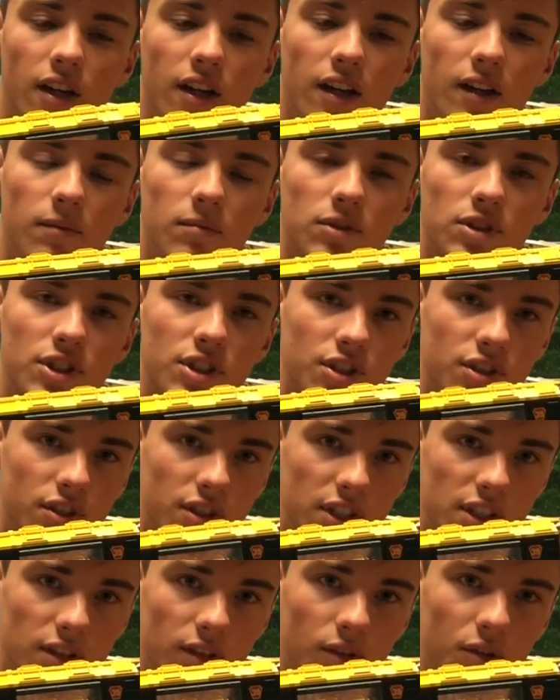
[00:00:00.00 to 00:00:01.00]
which is
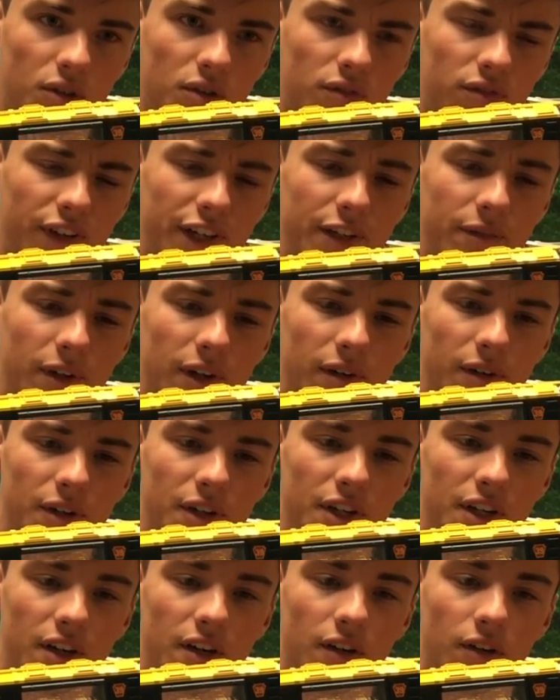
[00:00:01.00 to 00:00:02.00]
the local freight railroad
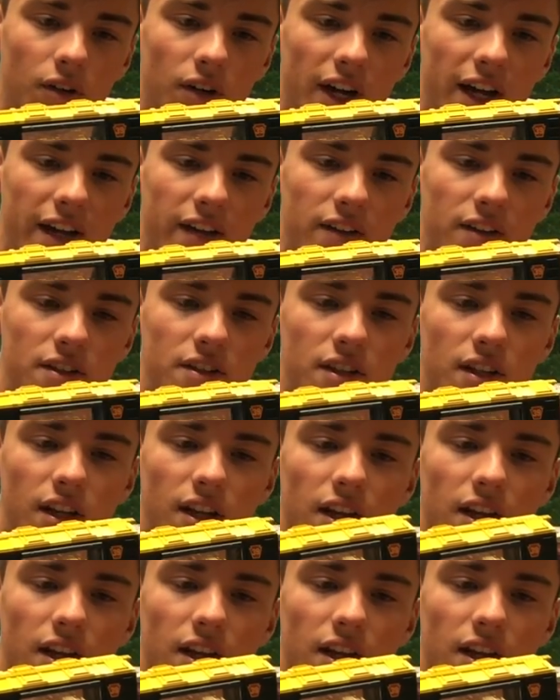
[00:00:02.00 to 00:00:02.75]
here on Long Island,